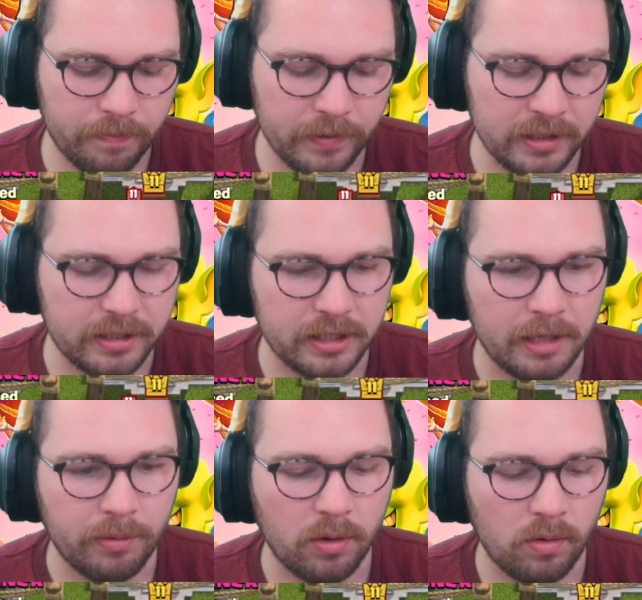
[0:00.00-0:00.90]
Is the
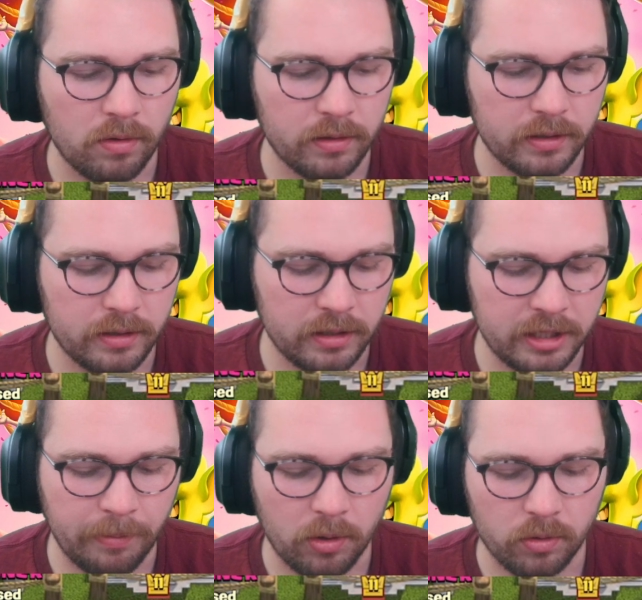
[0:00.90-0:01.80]

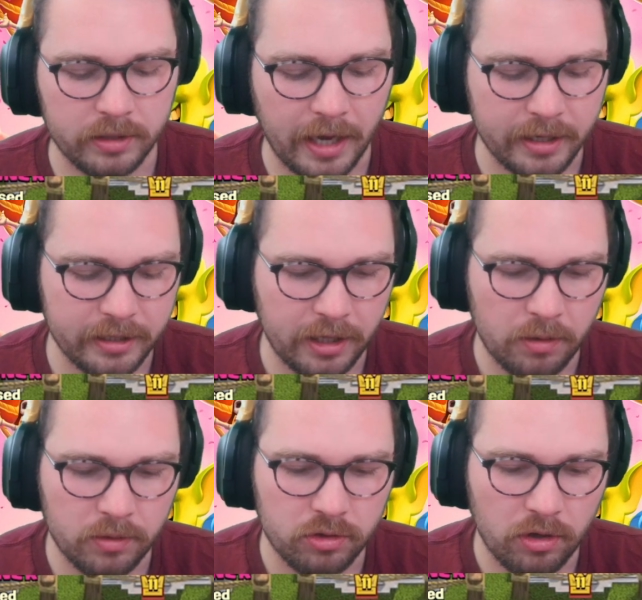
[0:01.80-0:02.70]
typical decks that you
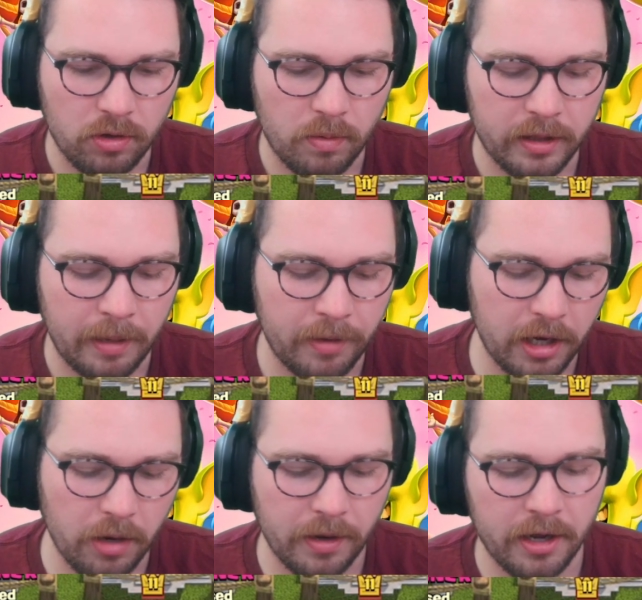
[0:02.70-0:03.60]
would struggle with. I'm gonna
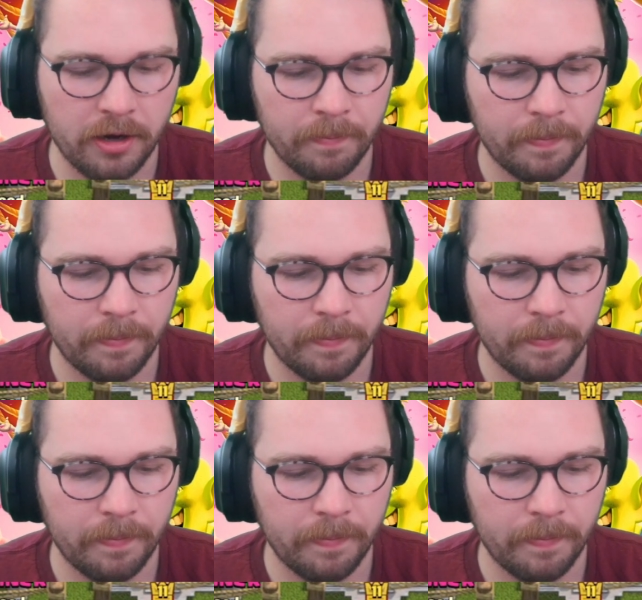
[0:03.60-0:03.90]
go in here